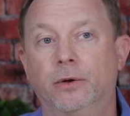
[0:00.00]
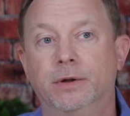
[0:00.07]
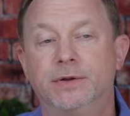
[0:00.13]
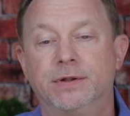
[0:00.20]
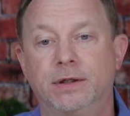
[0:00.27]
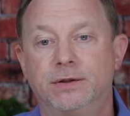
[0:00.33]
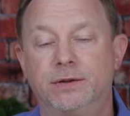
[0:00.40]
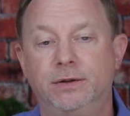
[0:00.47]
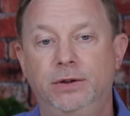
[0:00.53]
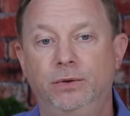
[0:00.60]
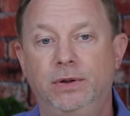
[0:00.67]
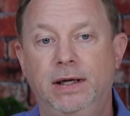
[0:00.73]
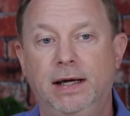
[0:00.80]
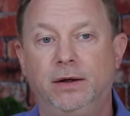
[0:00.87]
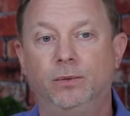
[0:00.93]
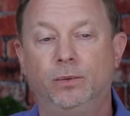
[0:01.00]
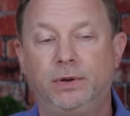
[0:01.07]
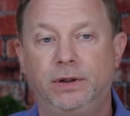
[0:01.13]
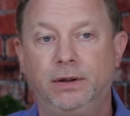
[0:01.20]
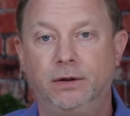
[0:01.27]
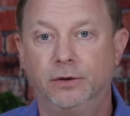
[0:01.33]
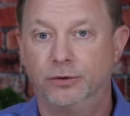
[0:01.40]
cord such that you can't
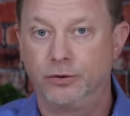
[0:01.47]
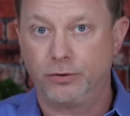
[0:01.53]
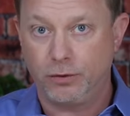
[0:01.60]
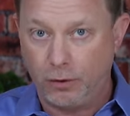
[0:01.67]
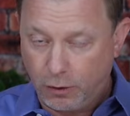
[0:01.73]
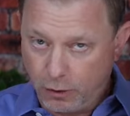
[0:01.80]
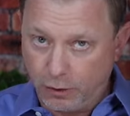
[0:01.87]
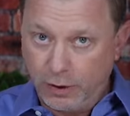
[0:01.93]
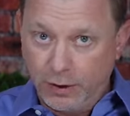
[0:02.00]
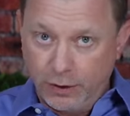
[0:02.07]
really control,